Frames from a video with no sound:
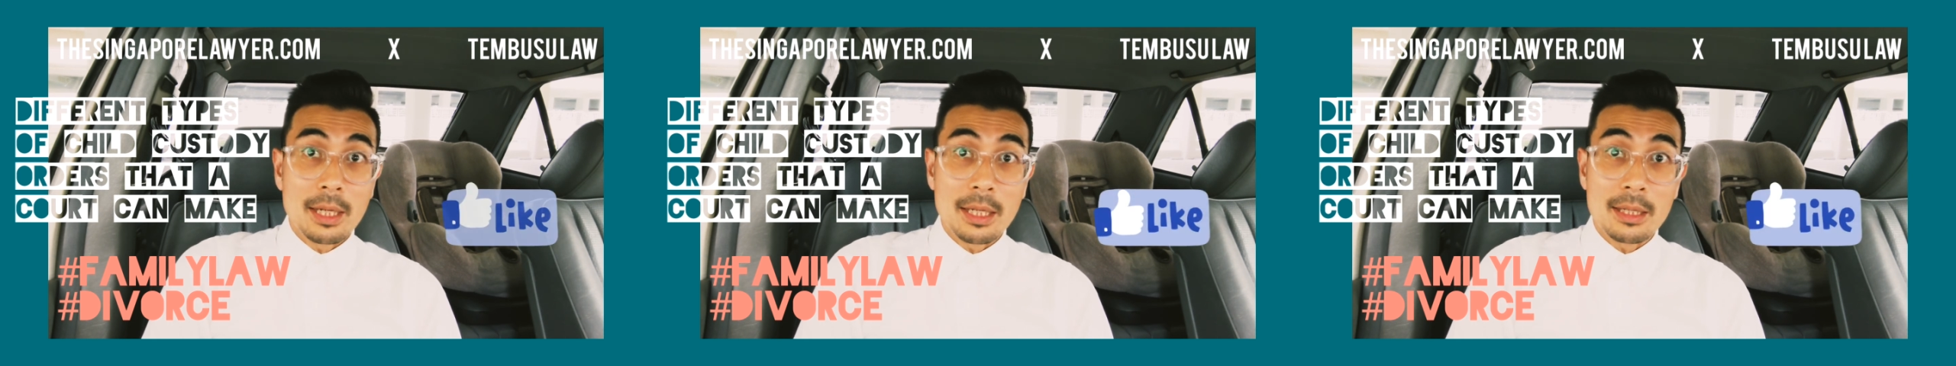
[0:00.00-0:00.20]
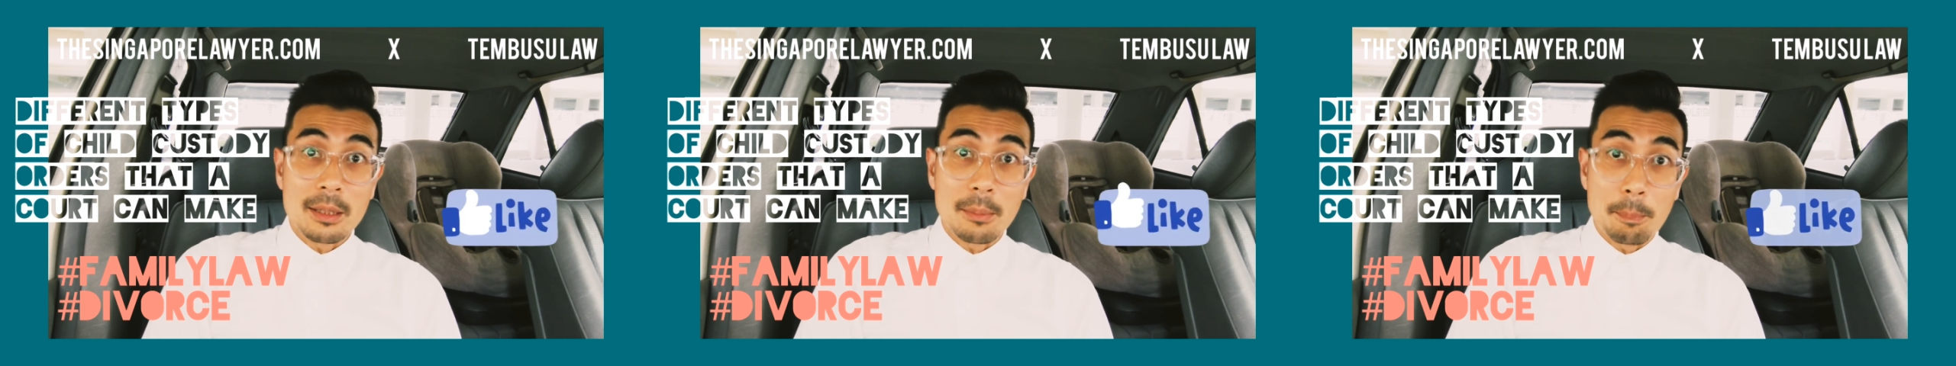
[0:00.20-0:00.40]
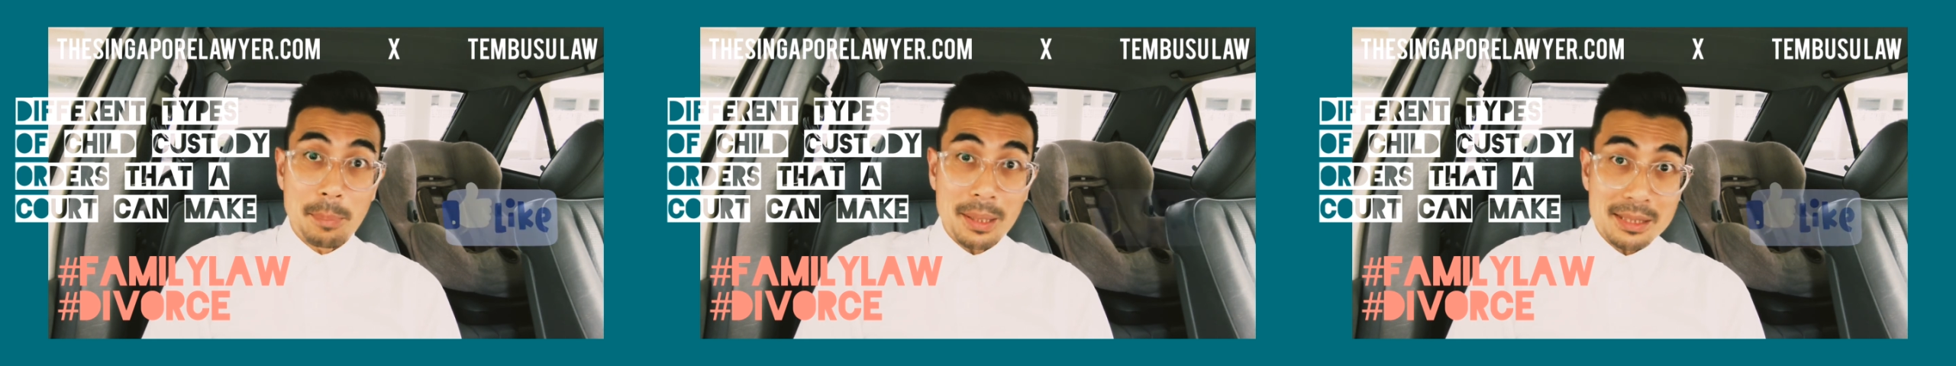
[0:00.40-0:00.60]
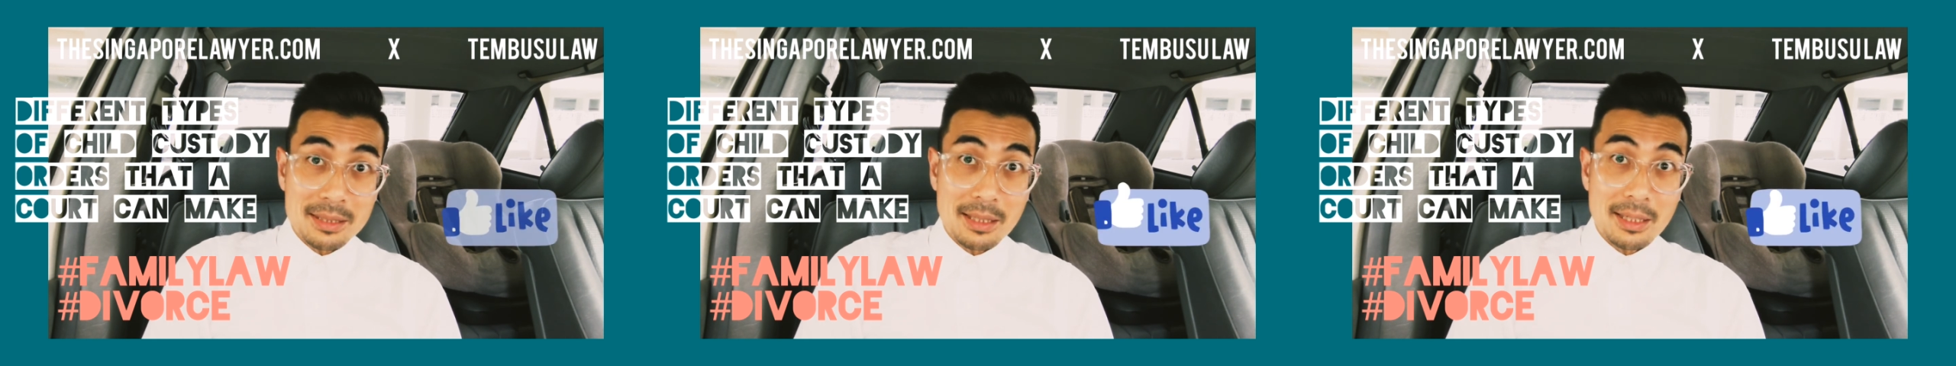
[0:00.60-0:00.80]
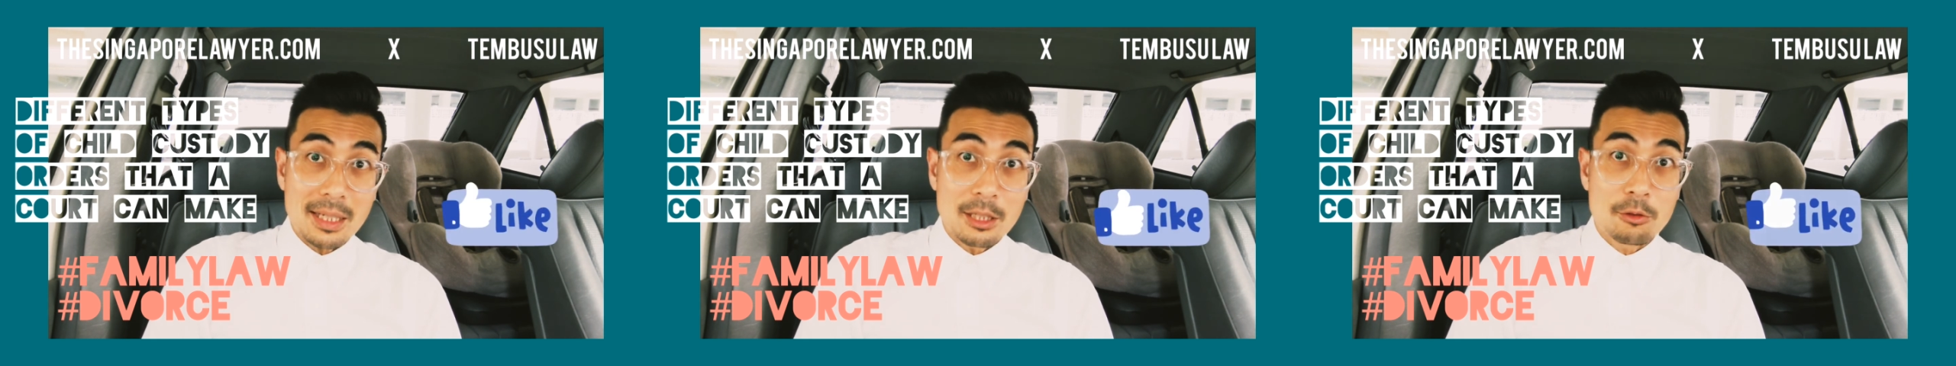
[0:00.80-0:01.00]
in the
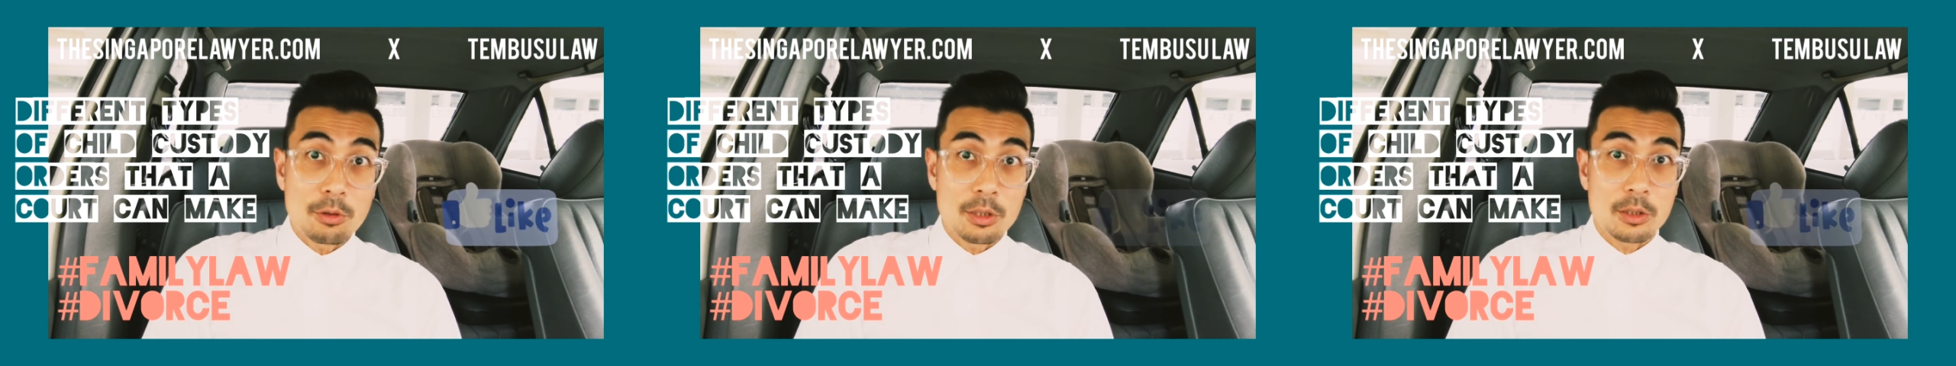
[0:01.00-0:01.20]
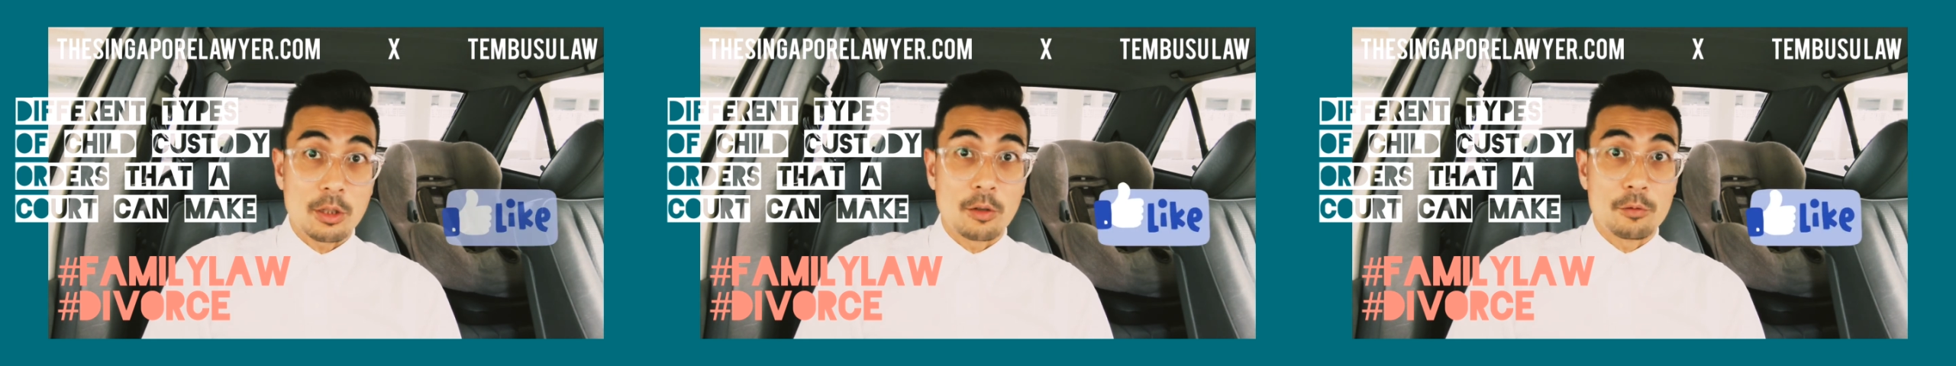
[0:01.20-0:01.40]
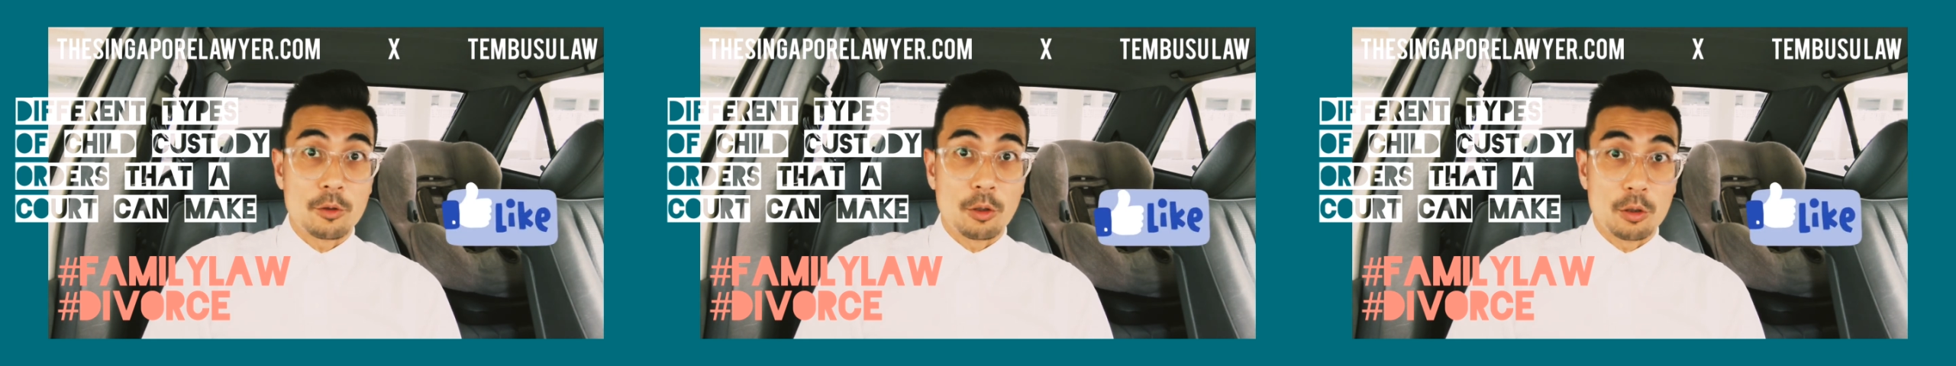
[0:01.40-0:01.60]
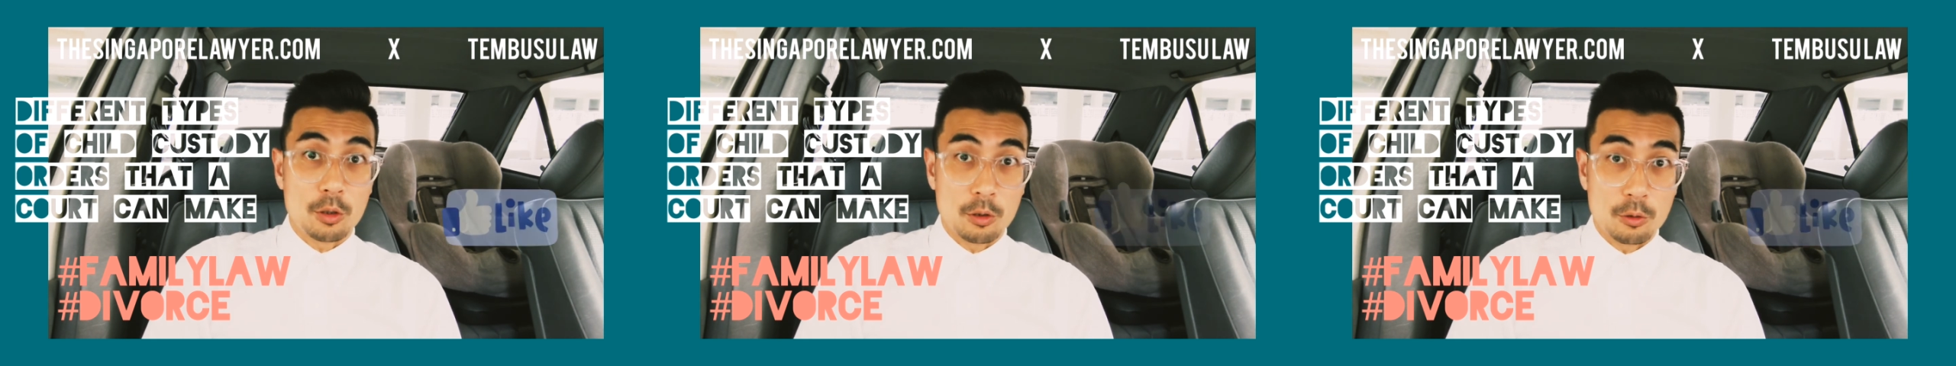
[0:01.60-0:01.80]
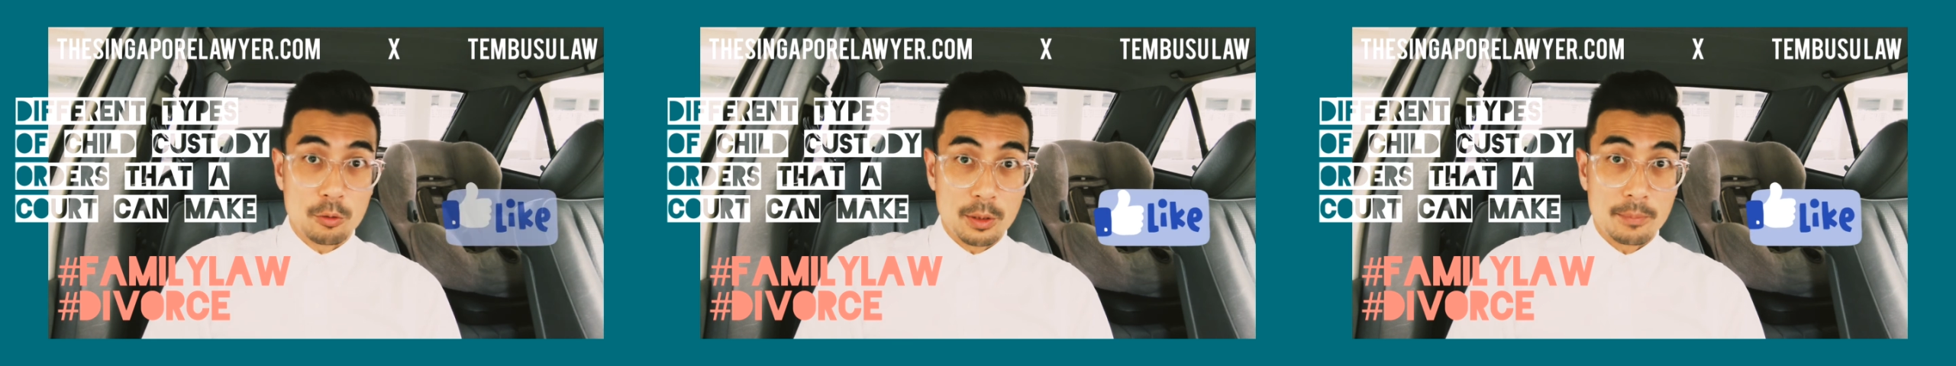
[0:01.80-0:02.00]
best interest of your
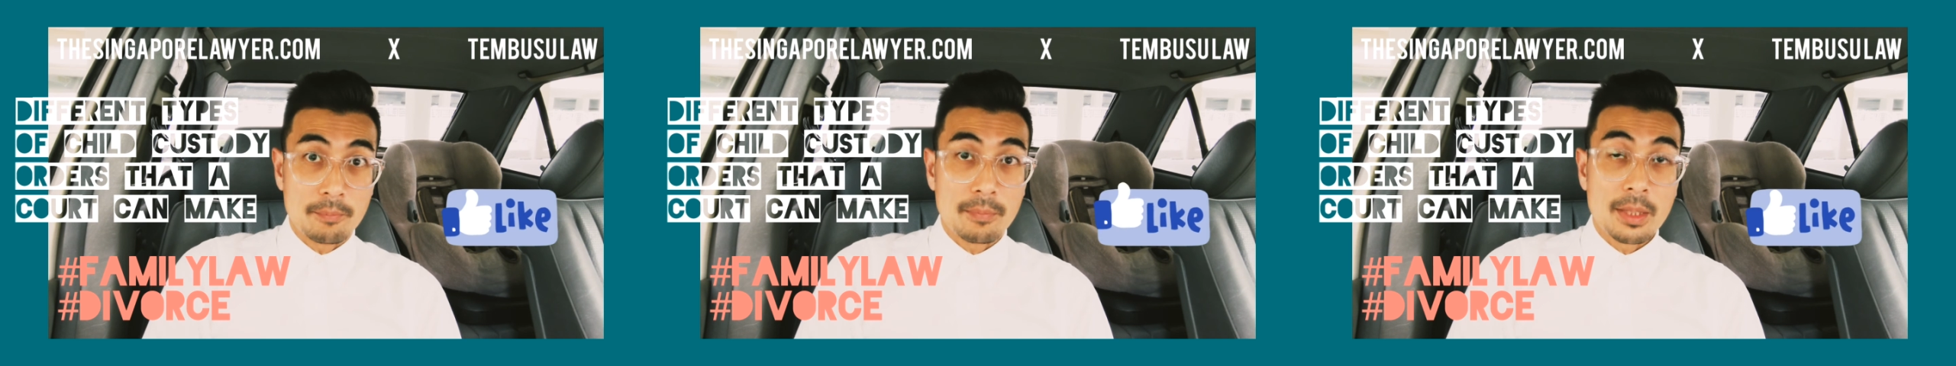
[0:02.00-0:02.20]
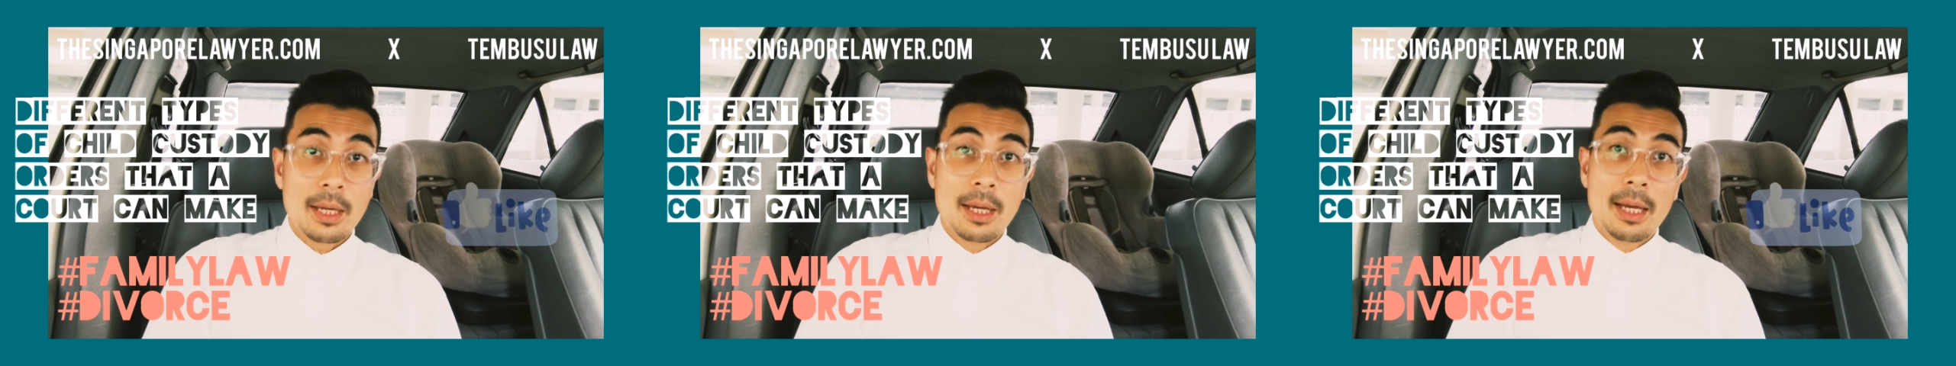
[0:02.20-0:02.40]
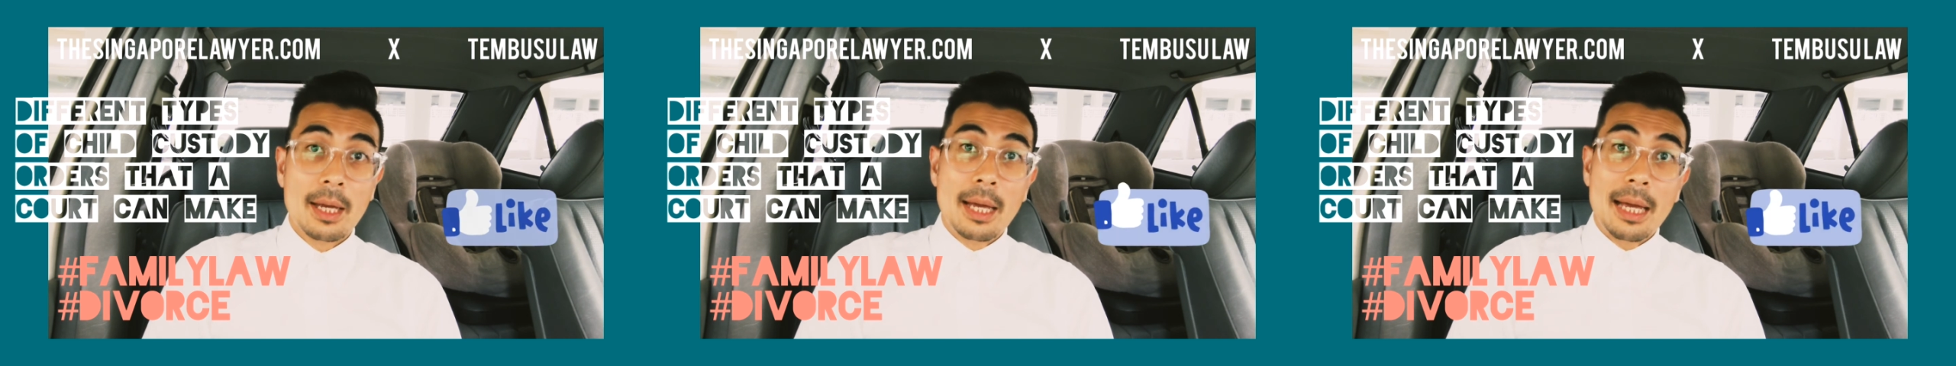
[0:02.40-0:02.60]
children.